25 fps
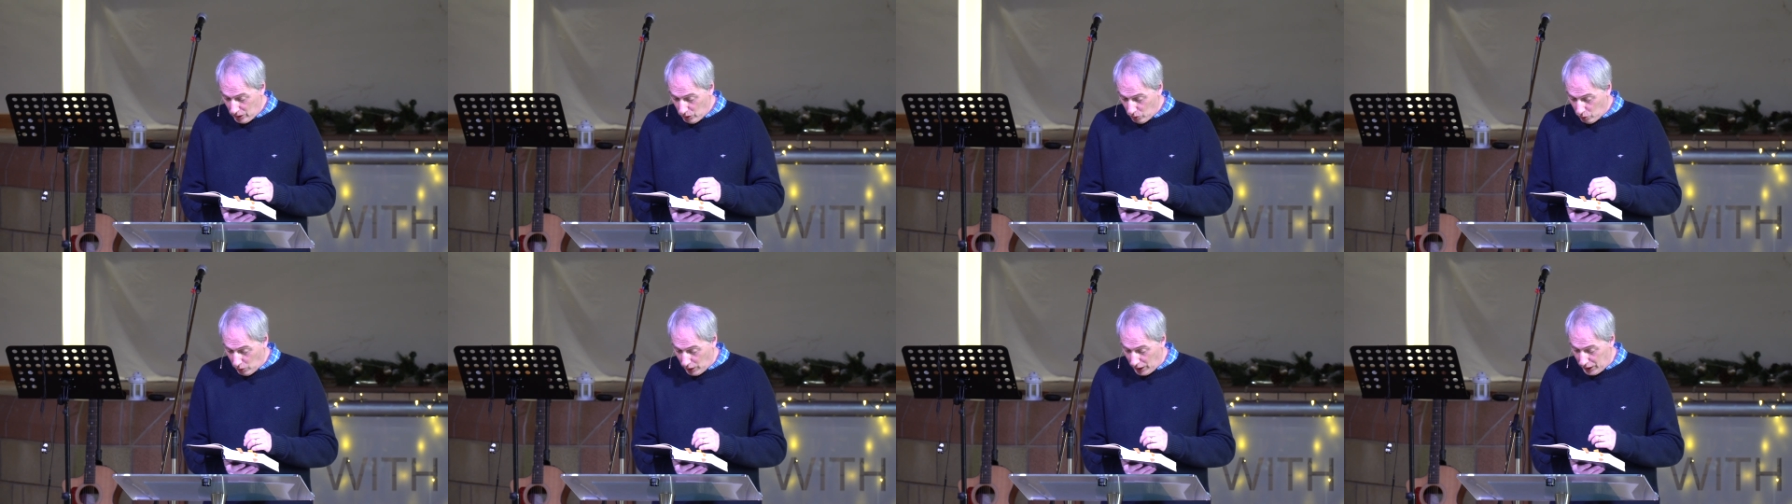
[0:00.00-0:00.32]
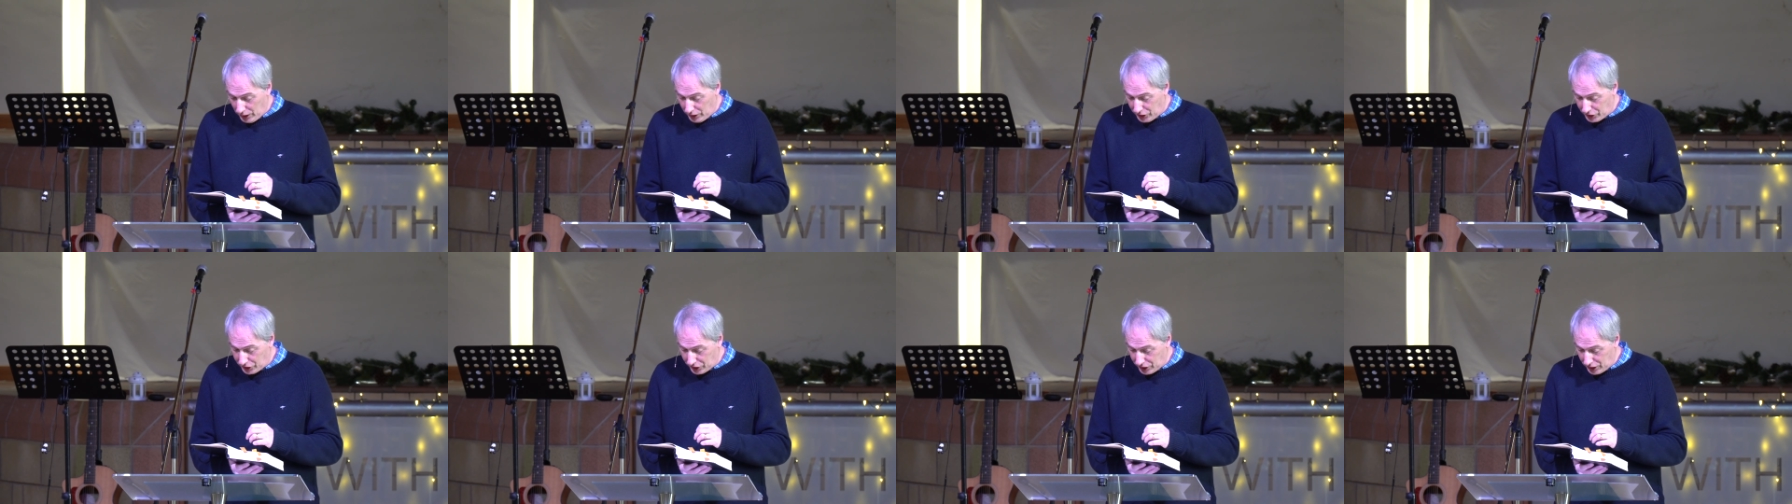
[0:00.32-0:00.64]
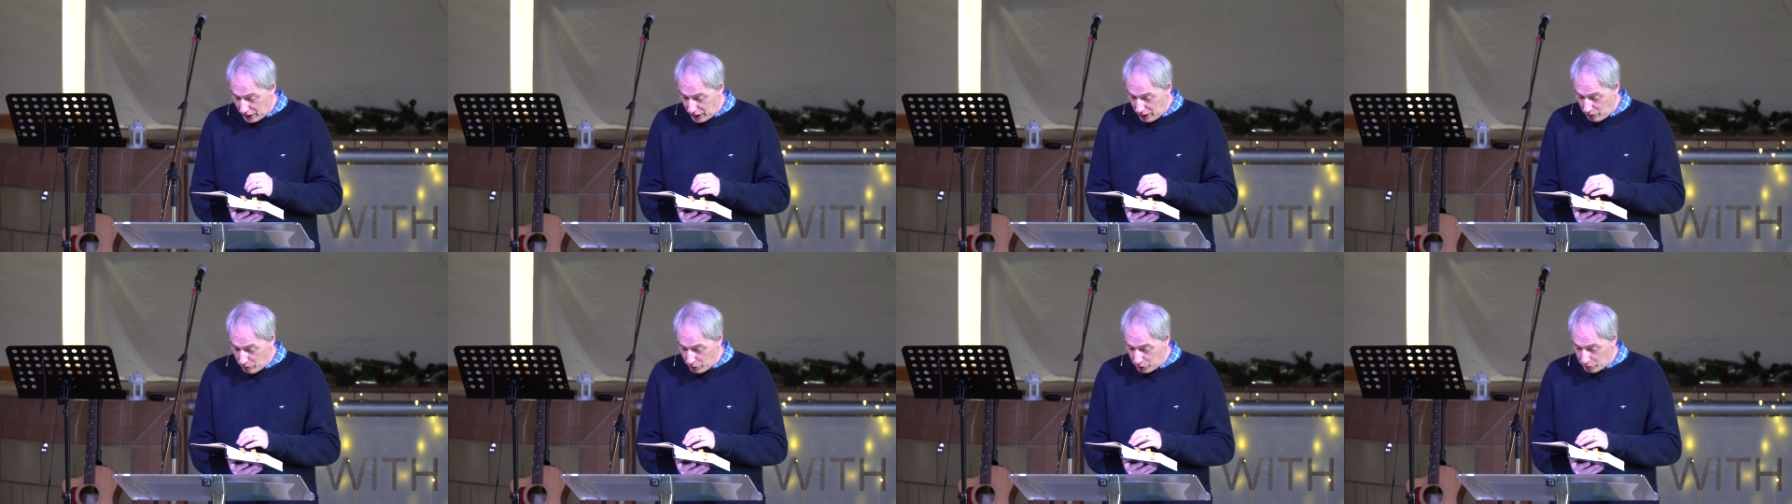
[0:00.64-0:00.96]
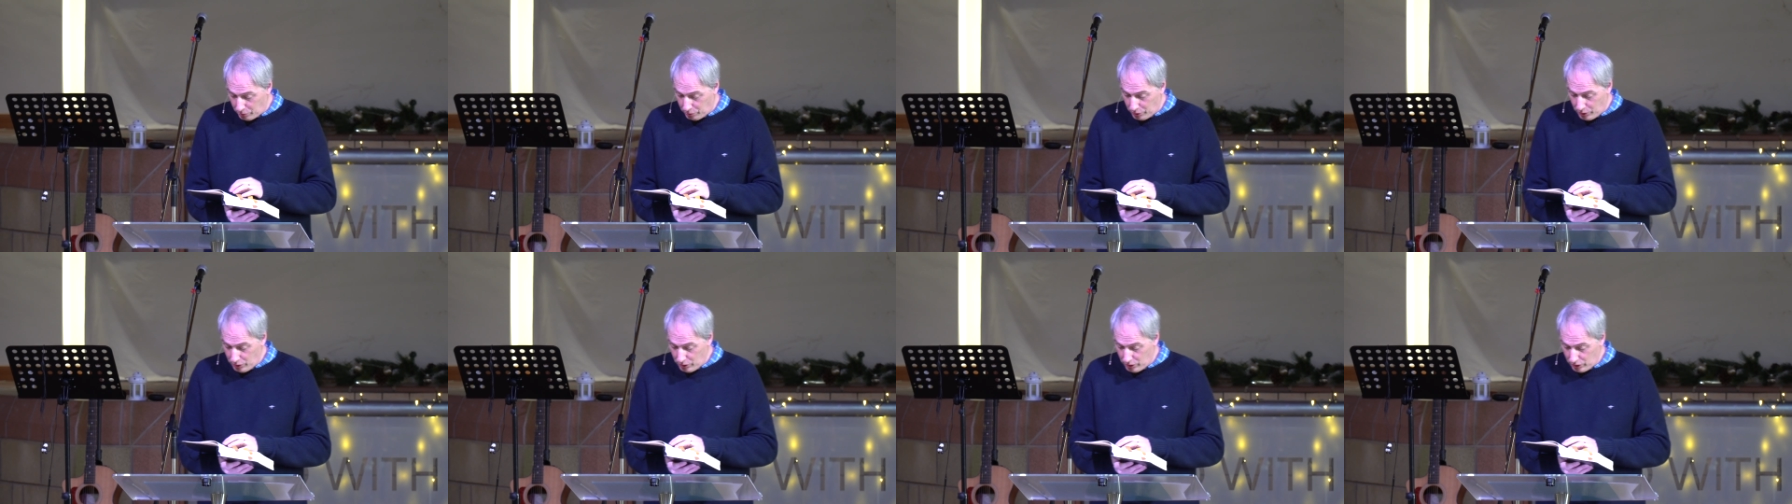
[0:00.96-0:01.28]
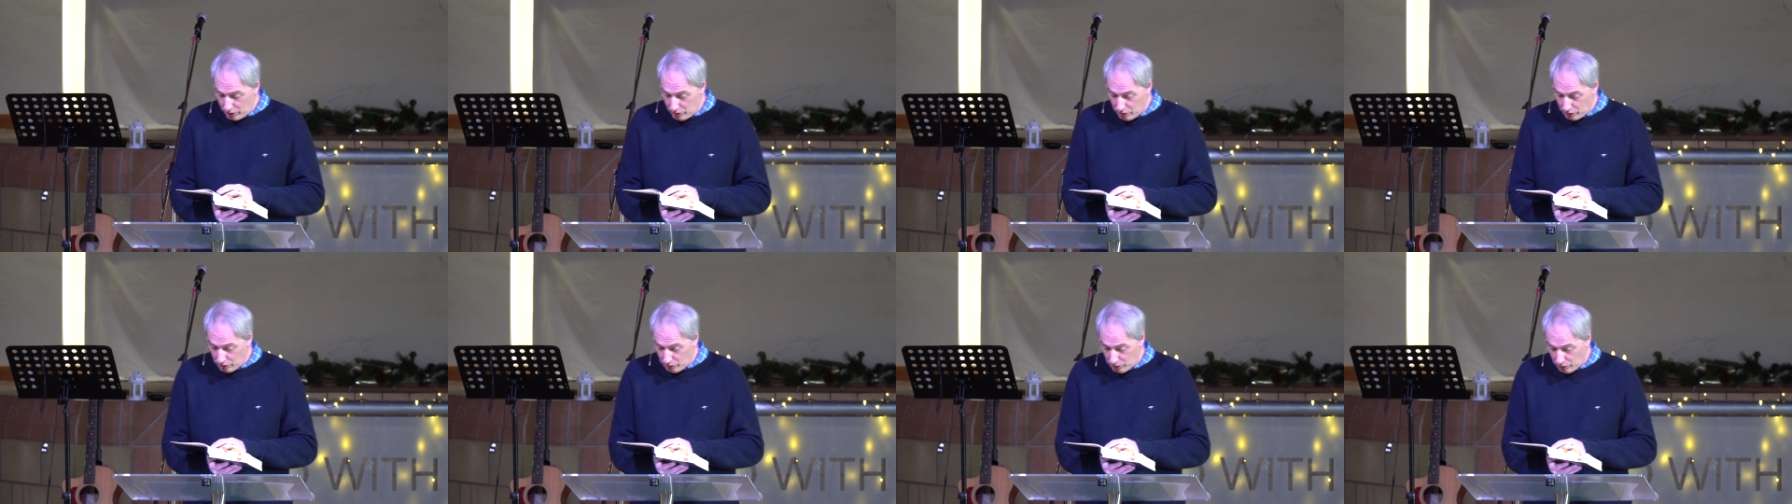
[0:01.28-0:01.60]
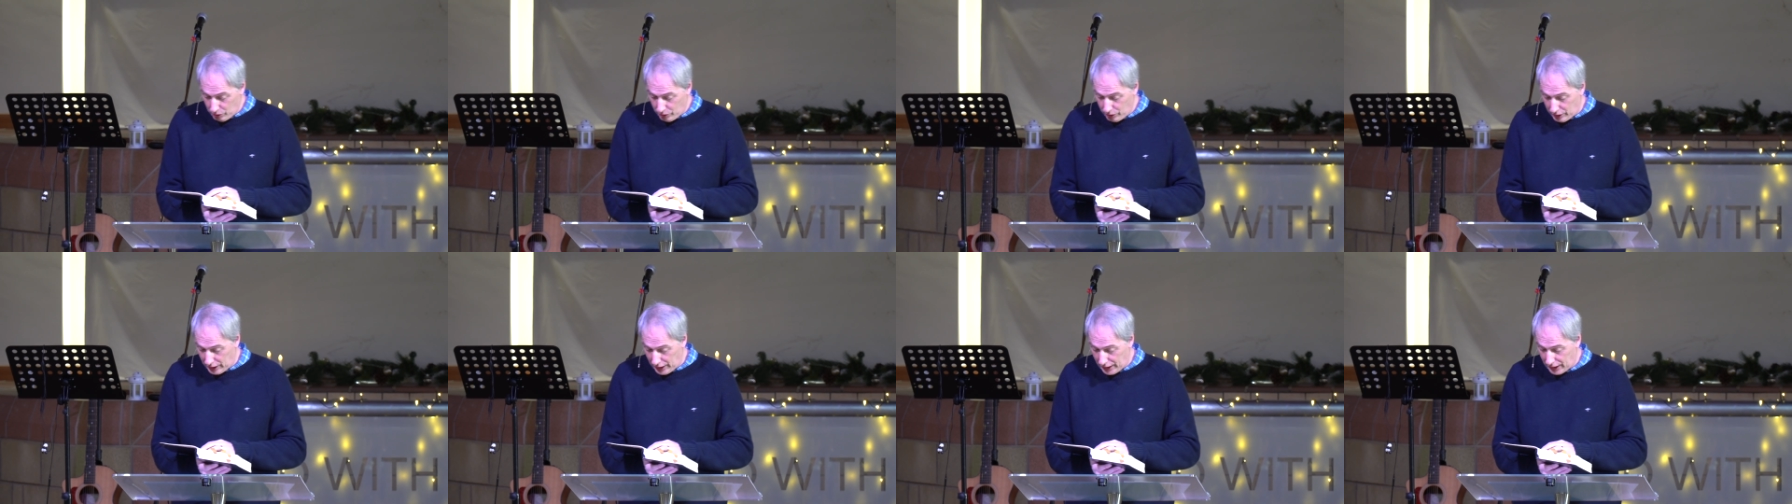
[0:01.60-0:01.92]
while the city was pure
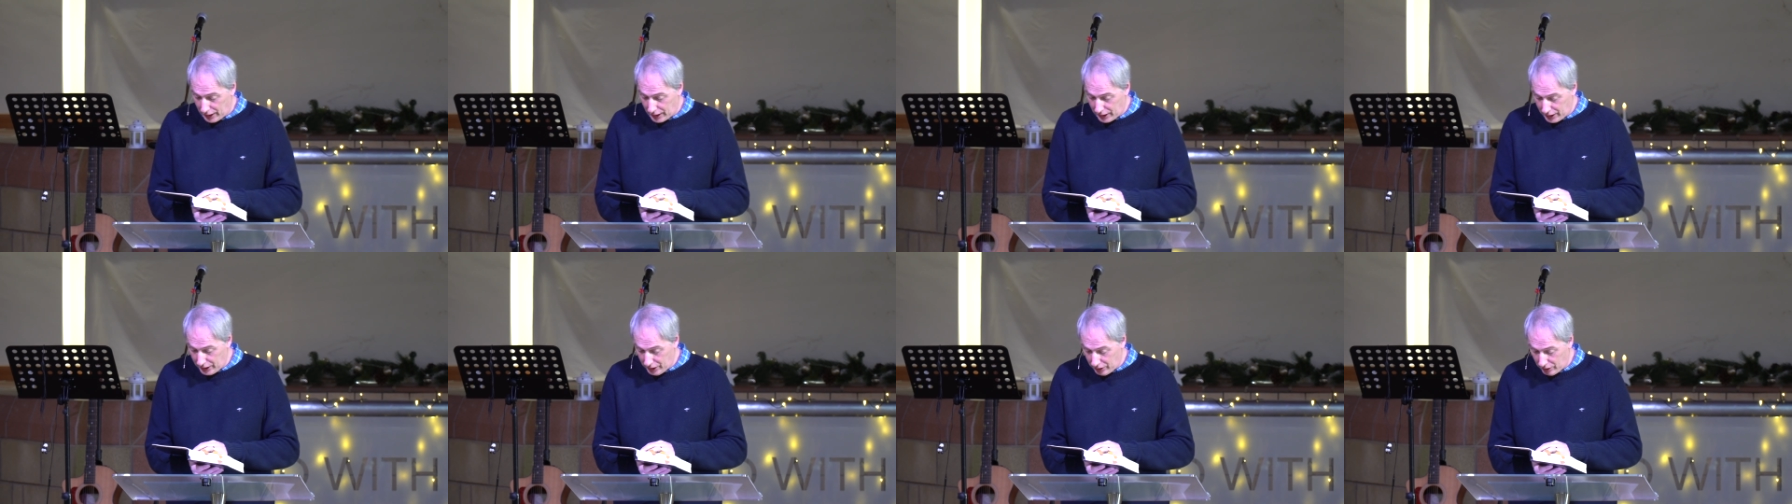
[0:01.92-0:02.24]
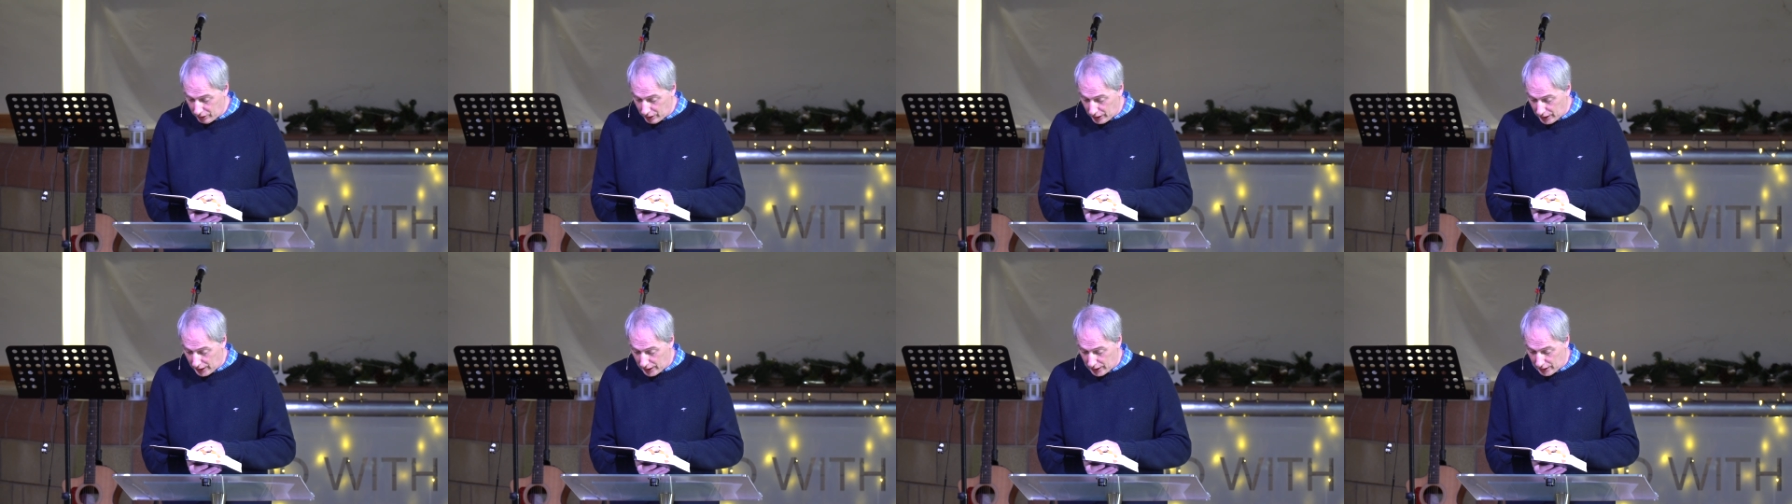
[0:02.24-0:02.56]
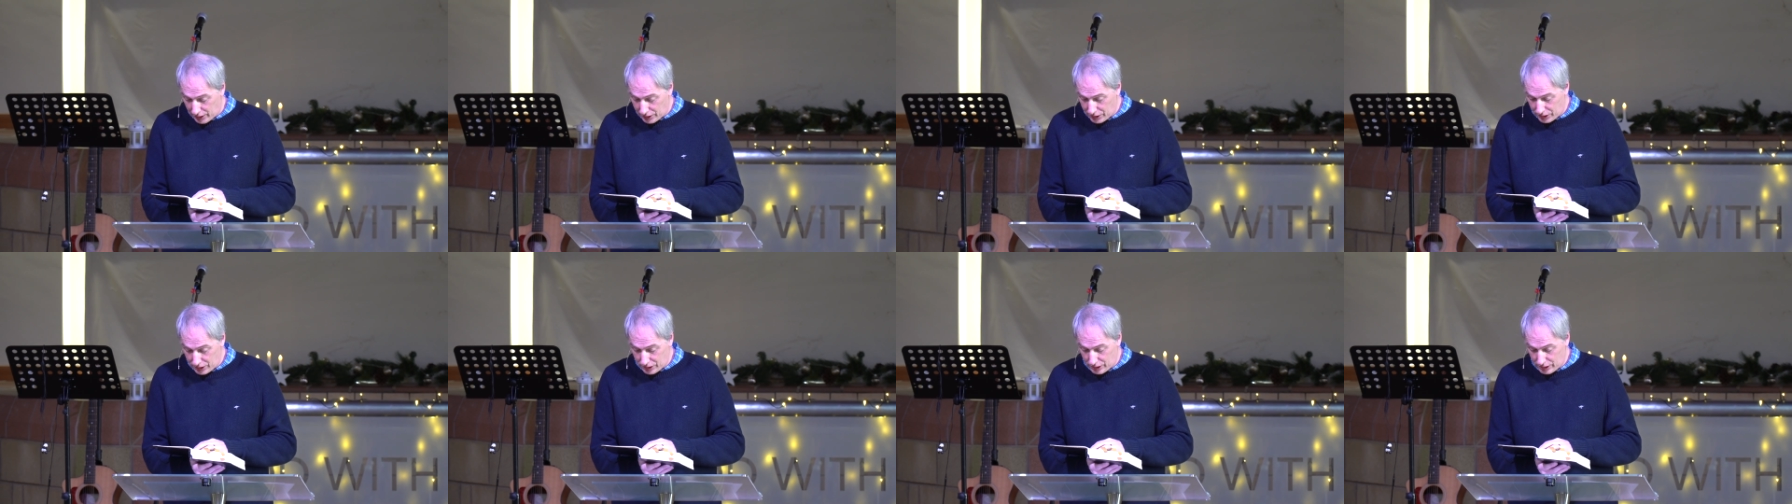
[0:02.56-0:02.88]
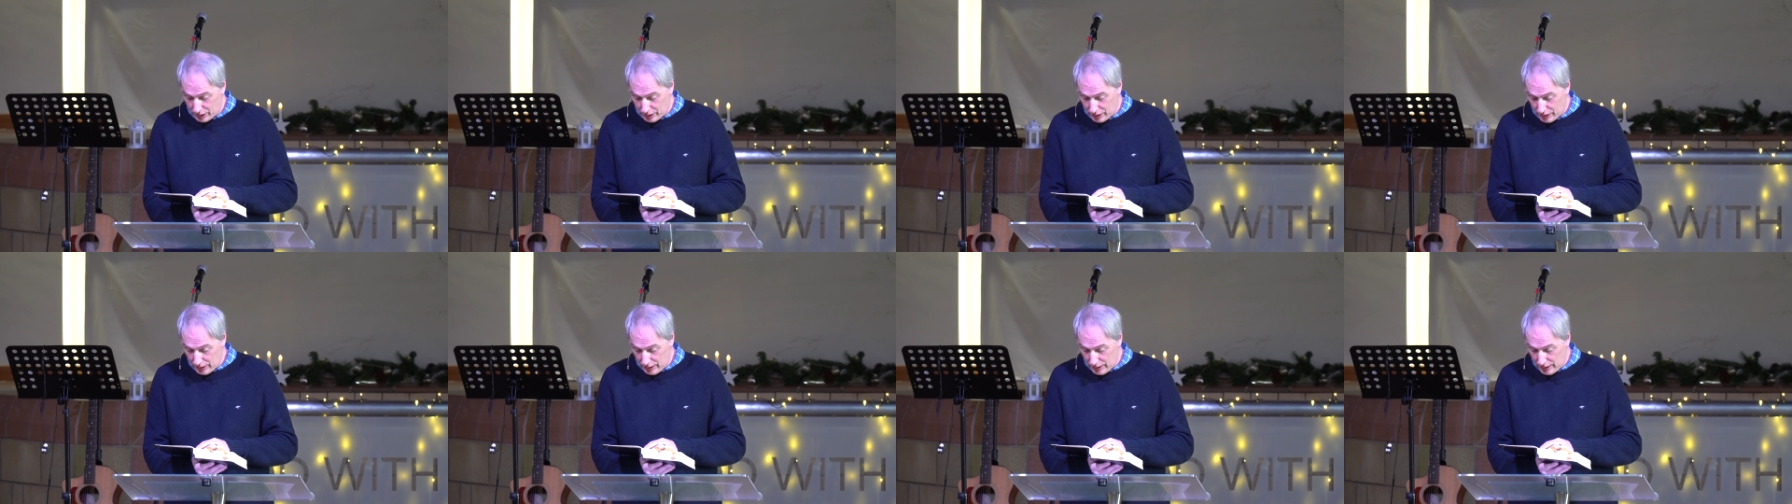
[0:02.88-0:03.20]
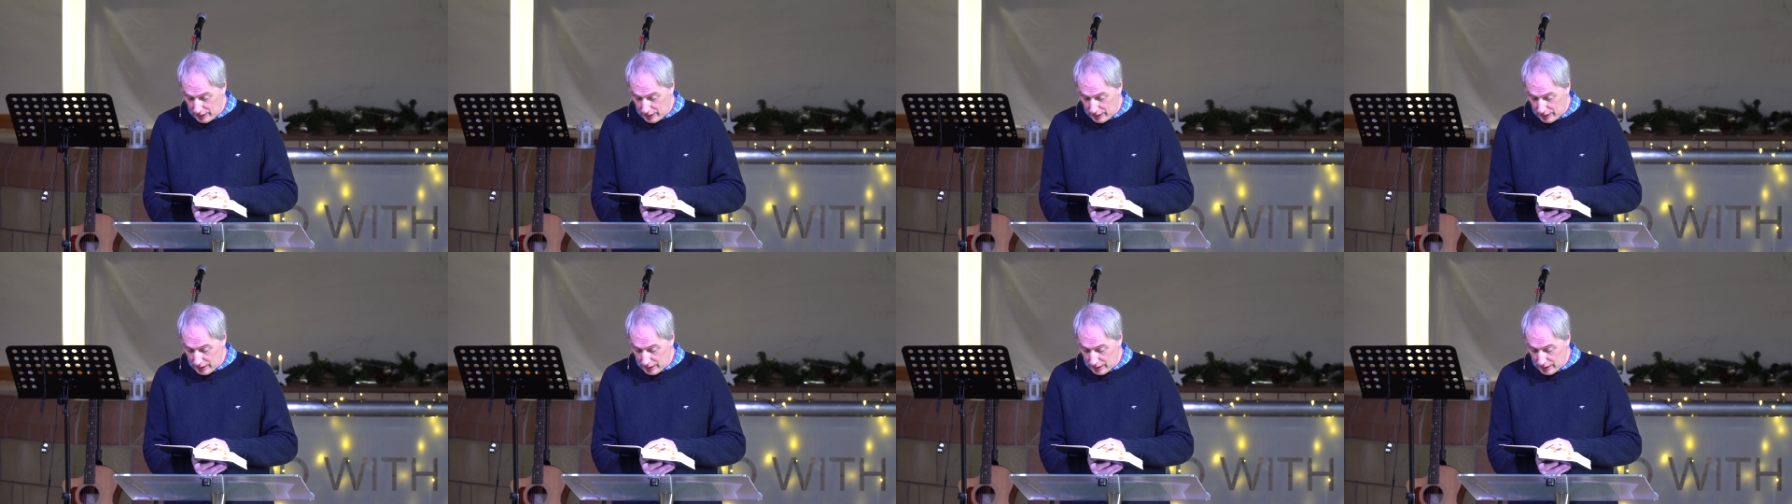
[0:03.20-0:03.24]
gold, like clear glass.